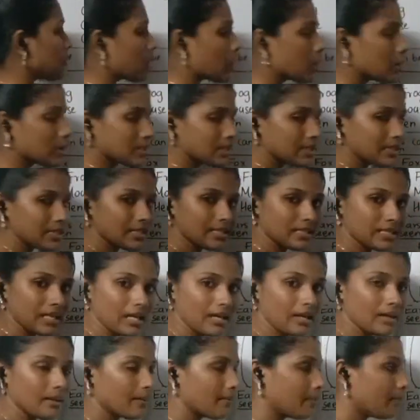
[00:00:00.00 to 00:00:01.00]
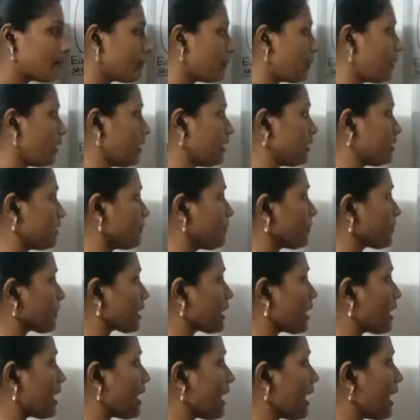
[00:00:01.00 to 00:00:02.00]
because it is a bird.
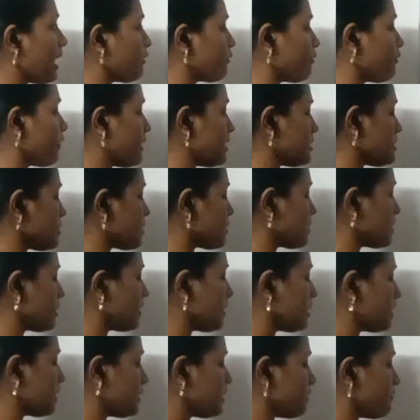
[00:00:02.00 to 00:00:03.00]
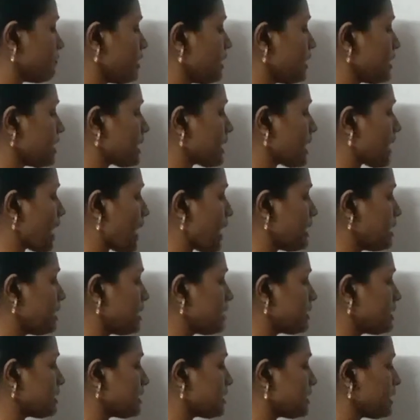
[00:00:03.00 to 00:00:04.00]
Elephant. We can
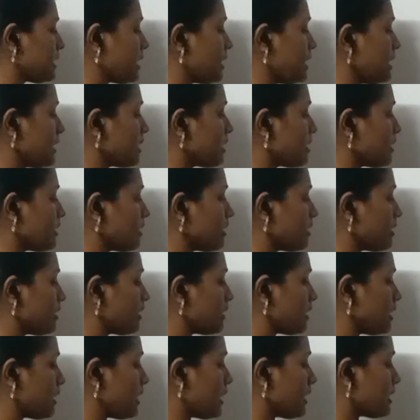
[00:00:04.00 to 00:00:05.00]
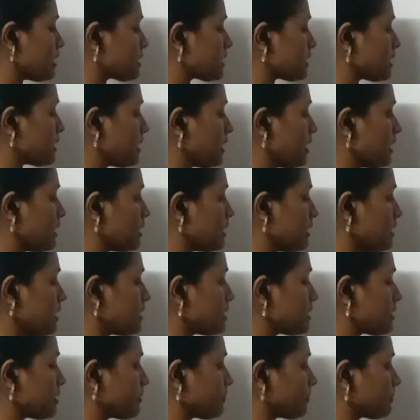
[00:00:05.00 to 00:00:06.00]
see its
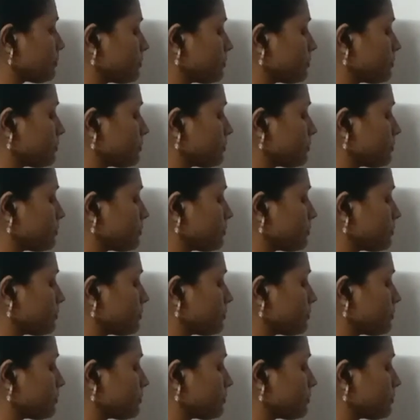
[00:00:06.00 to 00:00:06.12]
ears